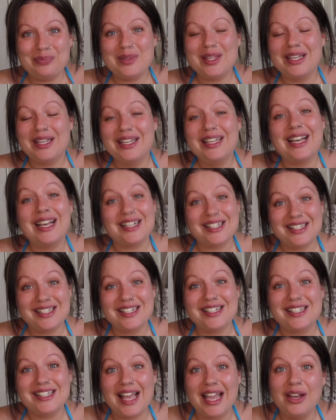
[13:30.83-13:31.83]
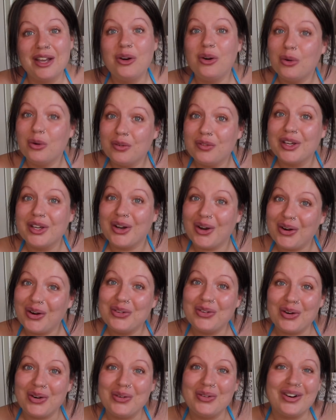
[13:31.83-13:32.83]
He has to say, oh, have you got a
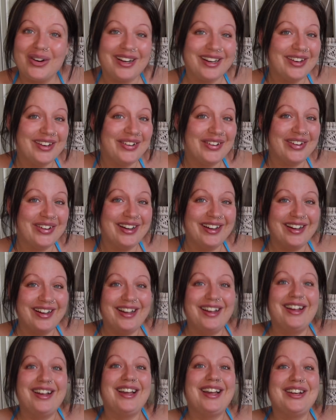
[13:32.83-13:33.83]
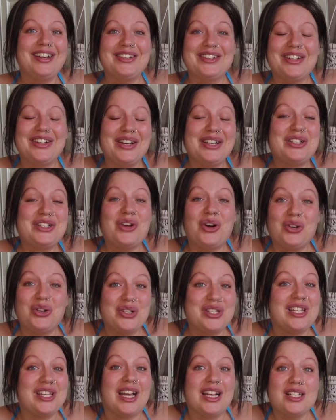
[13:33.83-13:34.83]
Rottweiler? And it's
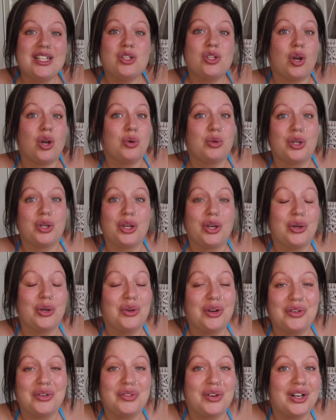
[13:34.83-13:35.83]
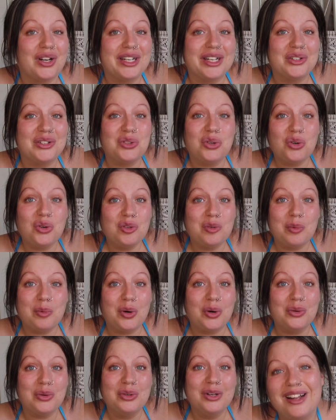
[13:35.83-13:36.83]
honestly, it's so cute. I find it
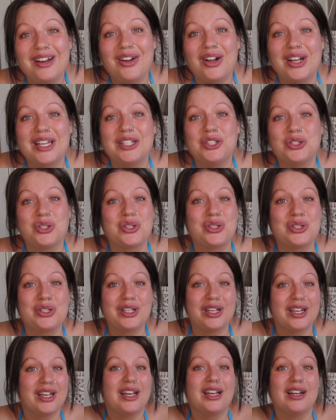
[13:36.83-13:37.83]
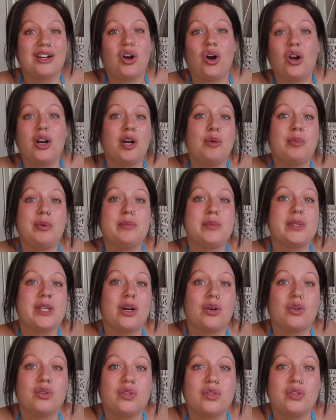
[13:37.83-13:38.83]
adorable. Like he just, can't help
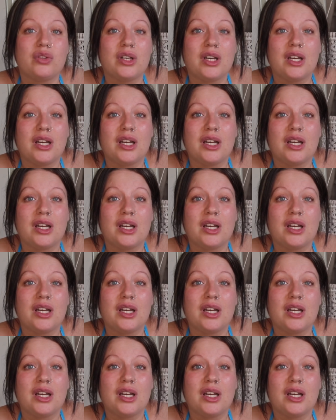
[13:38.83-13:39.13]
himself